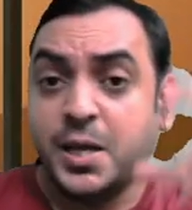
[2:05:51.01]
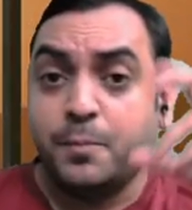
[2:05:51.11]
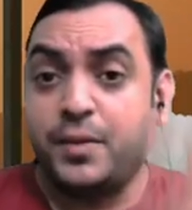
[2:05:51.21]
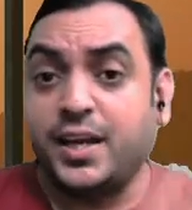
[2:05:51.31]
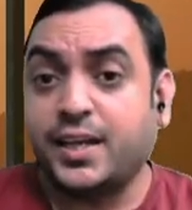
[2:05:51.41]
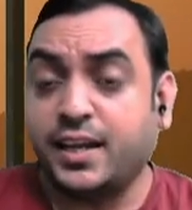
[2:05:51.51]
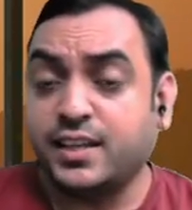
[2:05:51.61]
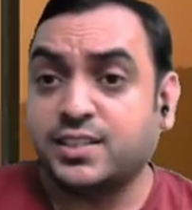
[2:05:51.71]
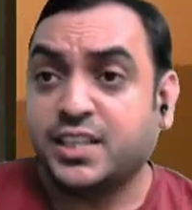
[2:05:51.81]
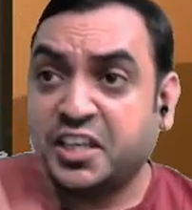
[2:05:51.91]
Beta
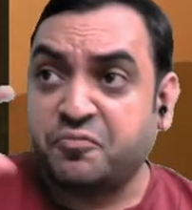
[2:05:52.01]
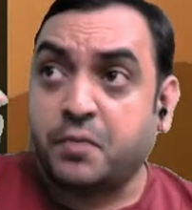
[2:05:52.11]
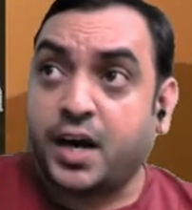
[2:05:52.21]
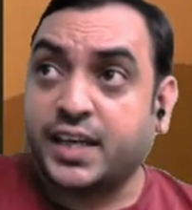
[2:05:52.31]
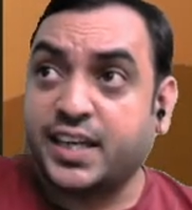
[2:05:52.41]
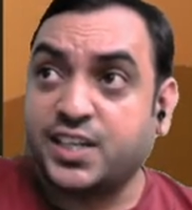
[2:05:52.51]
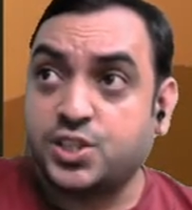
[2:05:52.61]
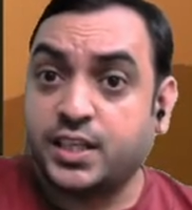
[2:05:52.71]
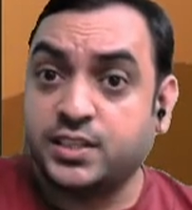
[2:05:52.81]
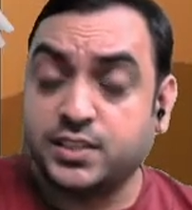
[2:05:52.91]
is if market
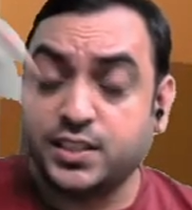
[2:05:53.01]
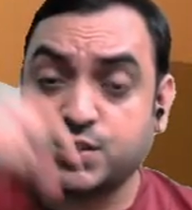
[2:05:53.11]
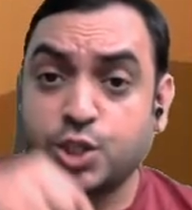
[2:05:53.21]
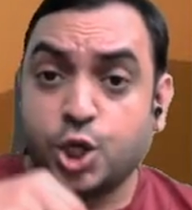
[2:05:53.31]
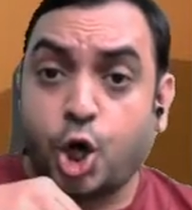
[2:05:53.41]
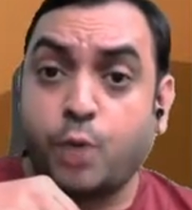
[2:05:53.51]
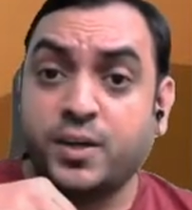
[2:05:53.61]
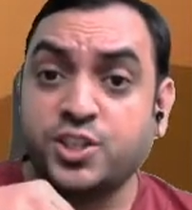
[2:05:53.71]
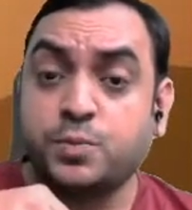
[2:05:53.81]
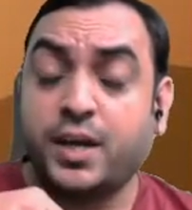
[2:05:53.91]
changes, how
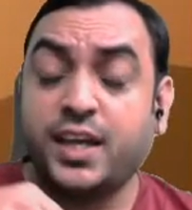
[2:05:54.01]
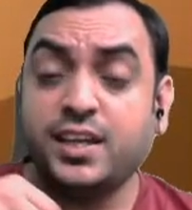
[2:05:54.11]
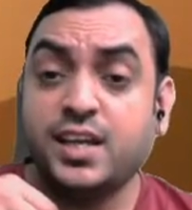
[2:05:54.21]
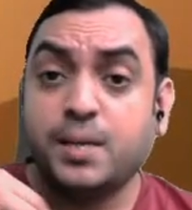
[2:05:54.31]
much my